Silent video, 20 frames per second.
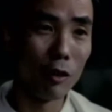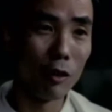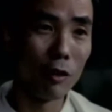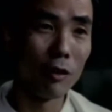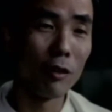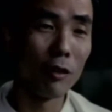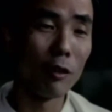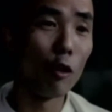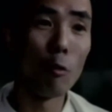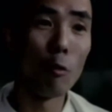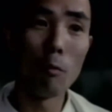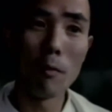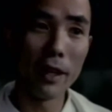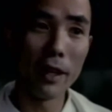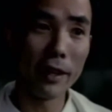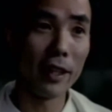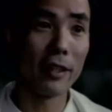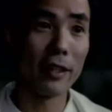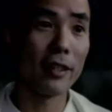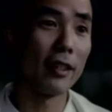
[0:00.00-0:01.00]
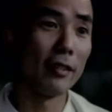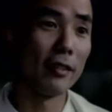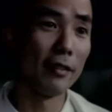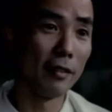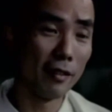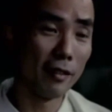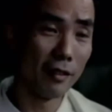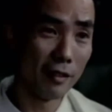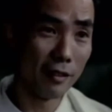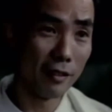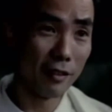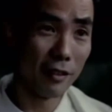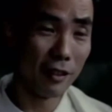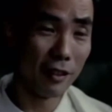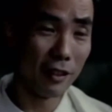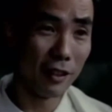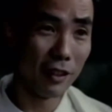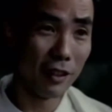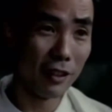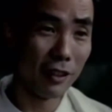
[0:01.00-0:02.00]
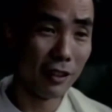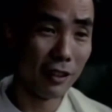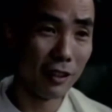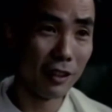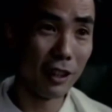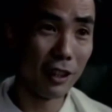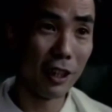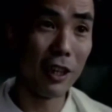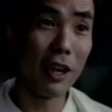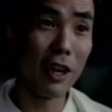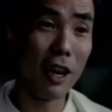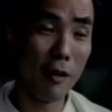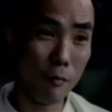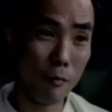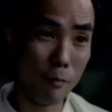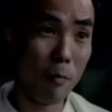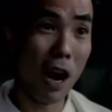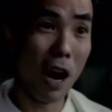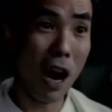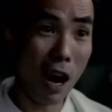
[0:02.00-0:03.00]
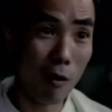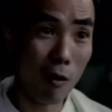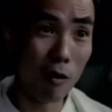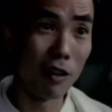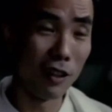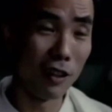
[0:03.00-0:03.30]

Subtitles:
no medicine. They have power.